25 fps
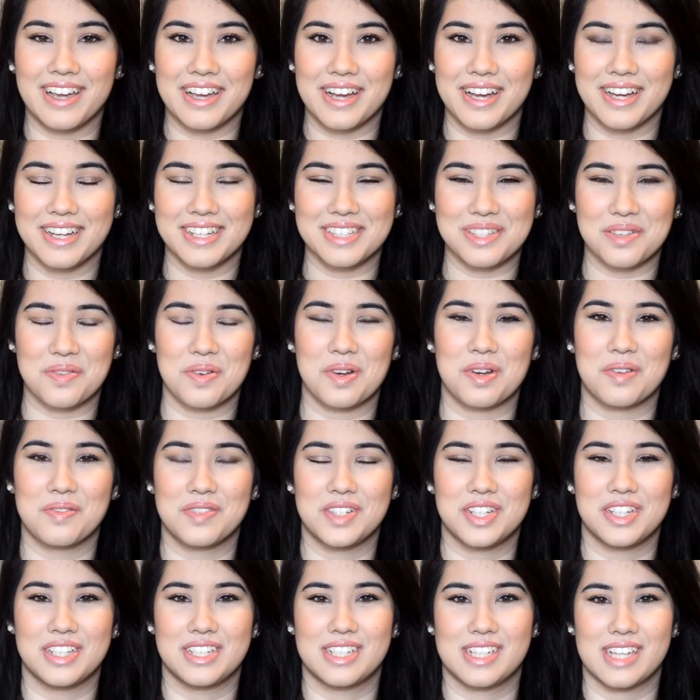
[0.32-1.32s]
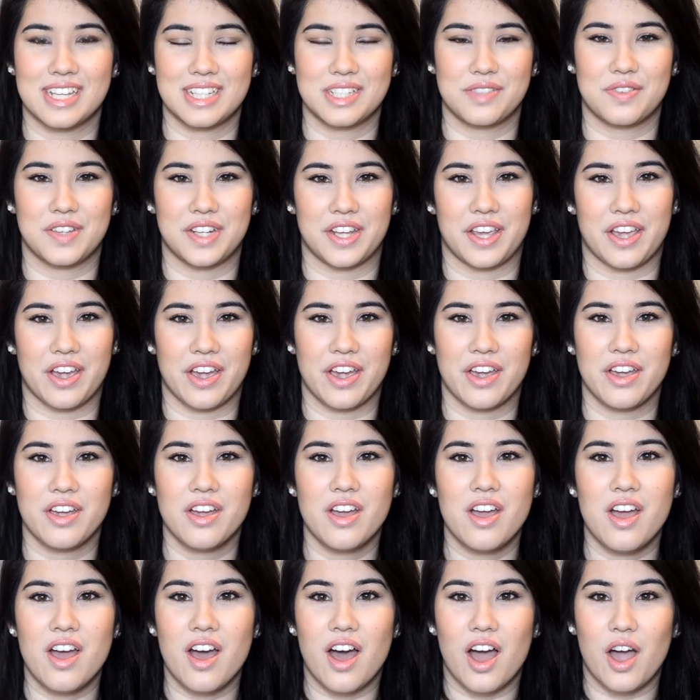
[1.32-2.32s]
Hi guys, welcome to today's video.
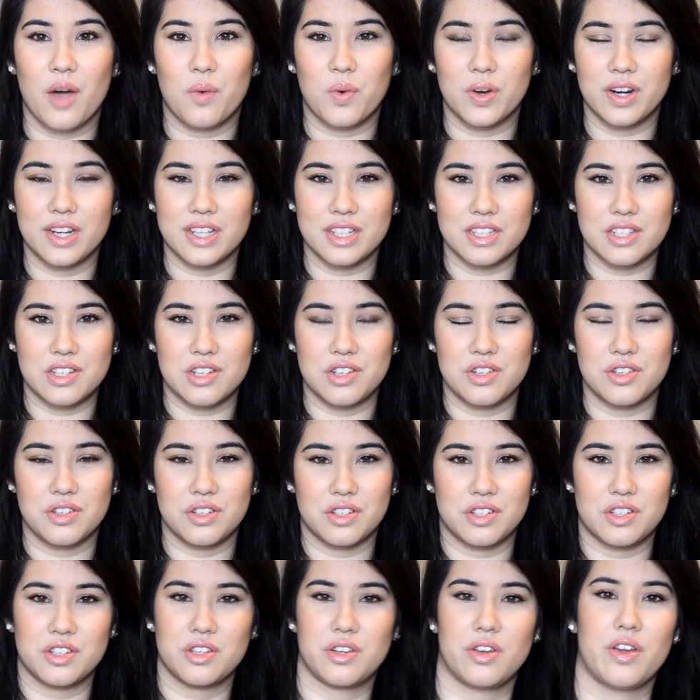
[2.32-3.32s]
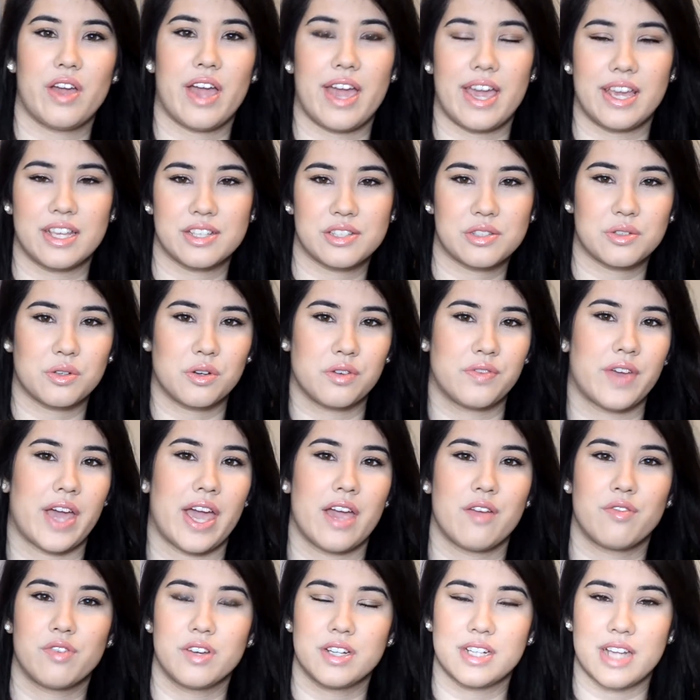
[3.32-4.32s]
I wanted to do a sort of
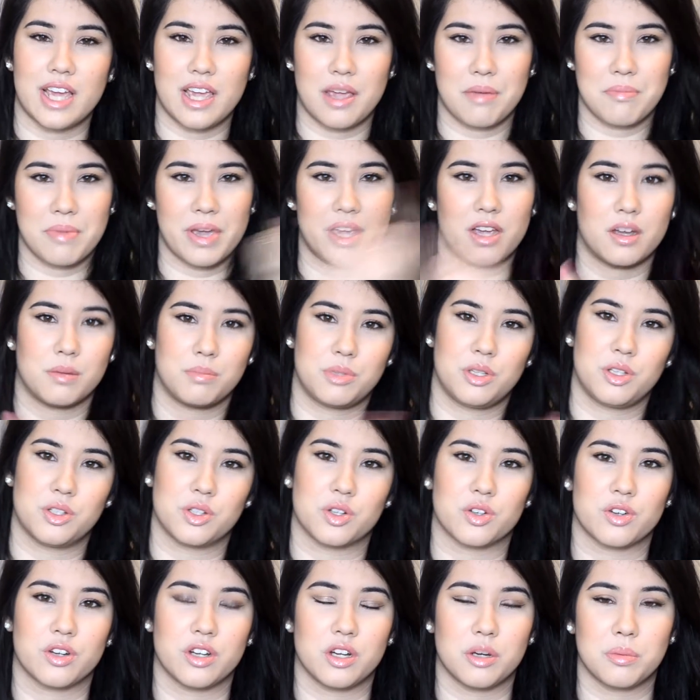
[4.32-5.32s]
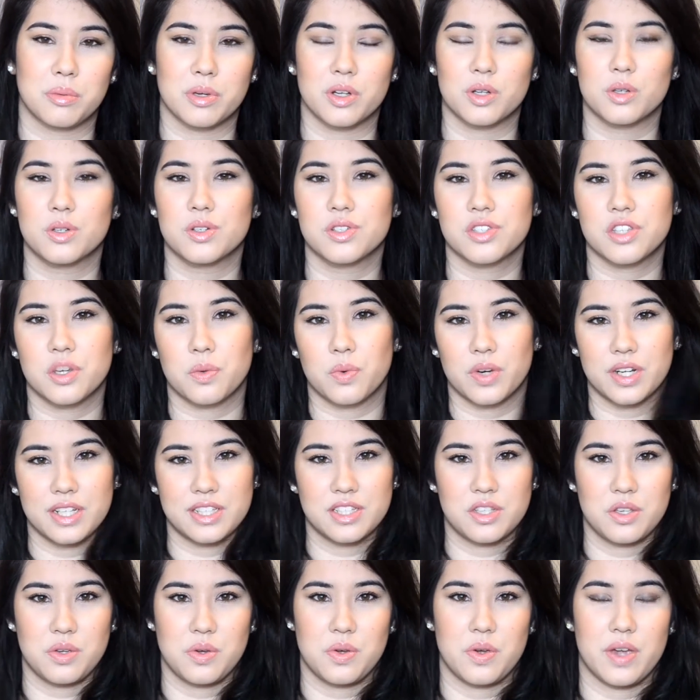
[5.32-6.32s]
everyday makeup tutorial, but also wanted
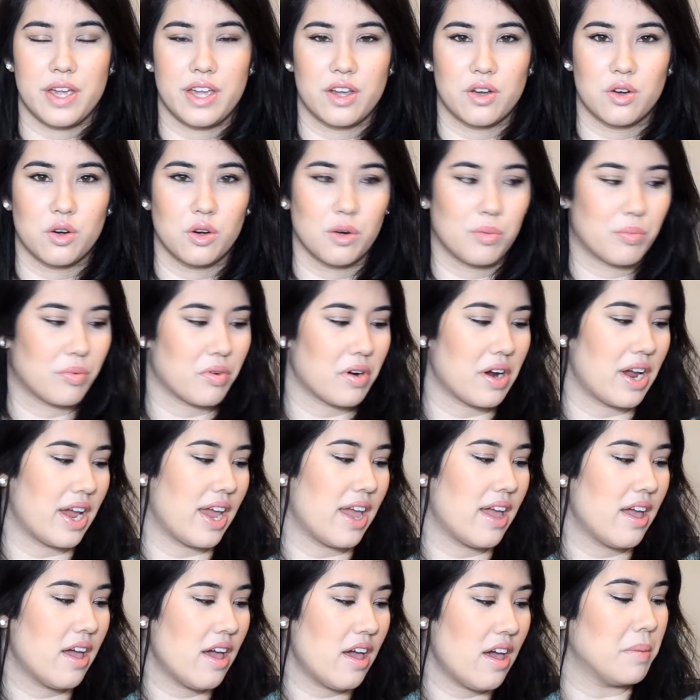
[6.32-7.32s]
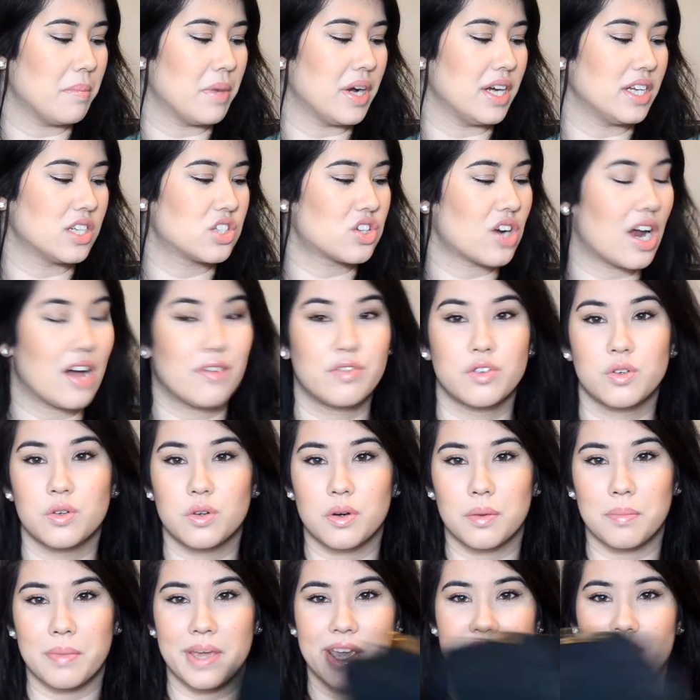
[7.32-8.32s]
to incorporate my travel
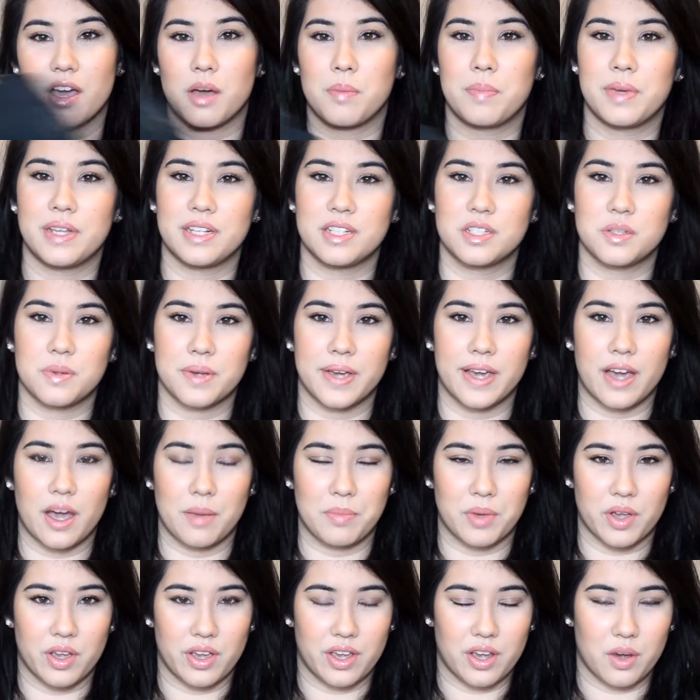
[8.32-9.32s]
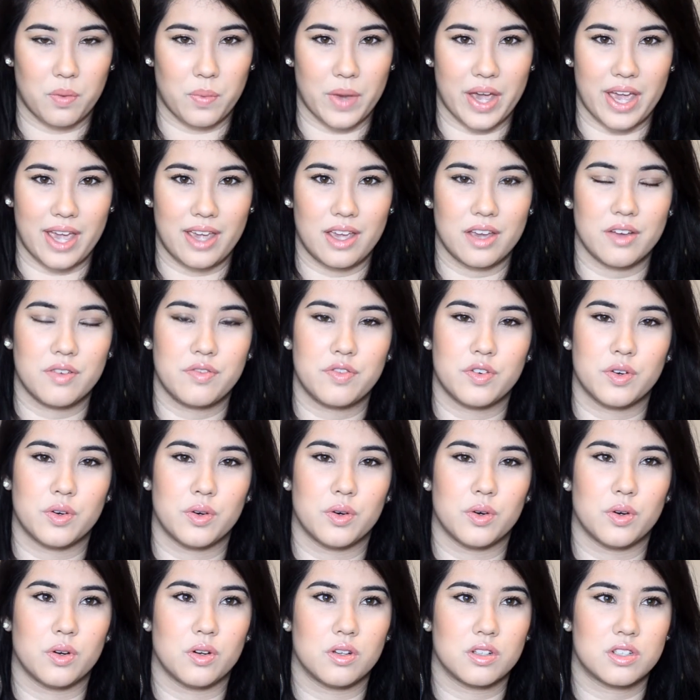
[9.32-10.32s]
makeup into it. I'm going away
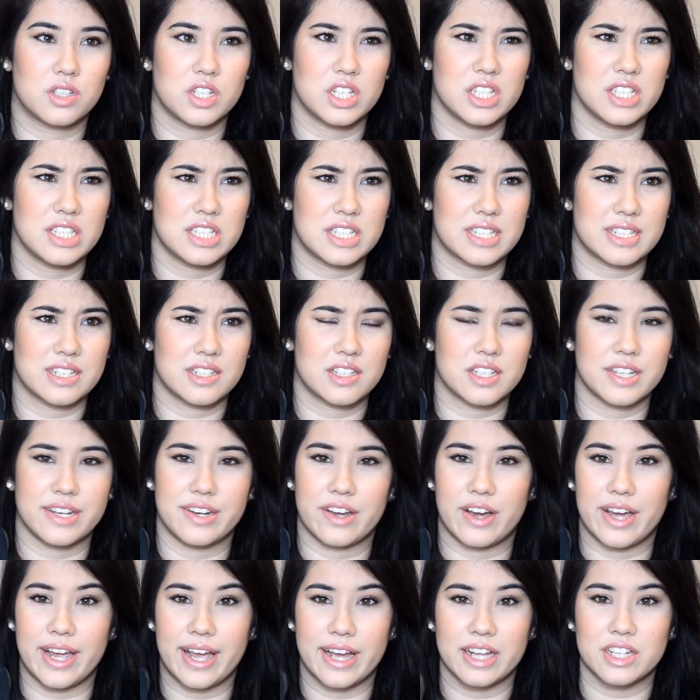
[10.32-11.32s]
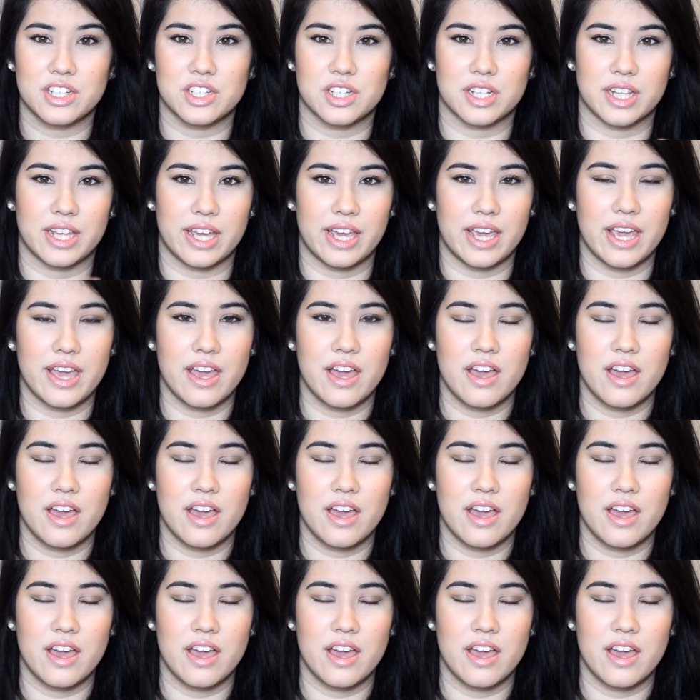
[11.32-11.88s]
for just tonight actually,